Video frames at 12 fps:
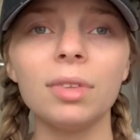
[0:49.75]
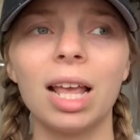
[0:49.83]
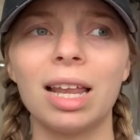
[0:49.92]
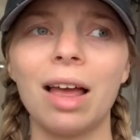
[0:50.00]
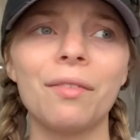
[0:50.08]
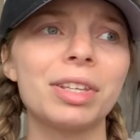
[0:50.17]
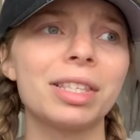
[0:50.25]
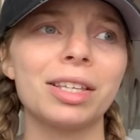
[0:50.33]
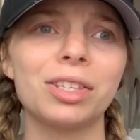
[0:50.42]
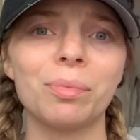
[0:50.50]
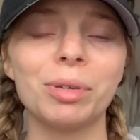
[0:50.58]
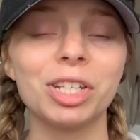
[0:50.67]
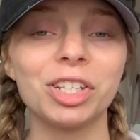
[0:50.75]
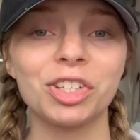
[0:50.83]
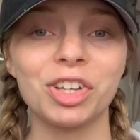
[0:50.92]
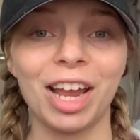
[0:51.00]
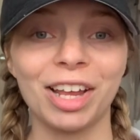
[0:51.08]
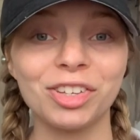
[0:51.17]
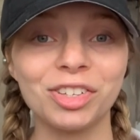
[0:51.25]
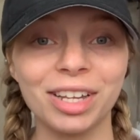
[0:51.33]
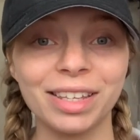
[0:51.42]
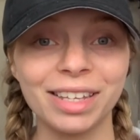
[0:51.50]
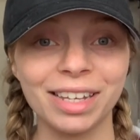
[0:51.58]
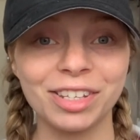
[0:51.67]
And obviously so much has changed
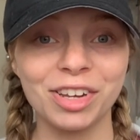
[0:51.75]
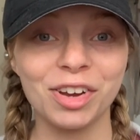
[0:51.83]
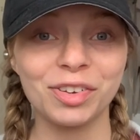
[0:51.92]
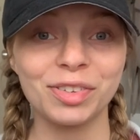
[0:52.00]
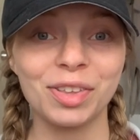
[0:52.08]
in 6 years.